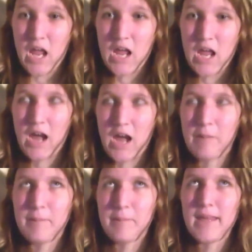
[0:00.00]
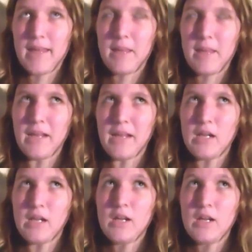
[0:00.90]
Um, by that I mean
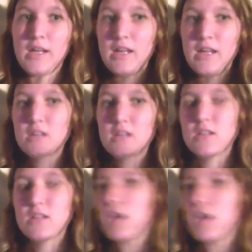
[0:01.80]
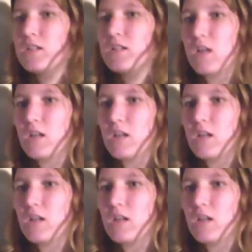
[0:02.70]
he doesn't understand,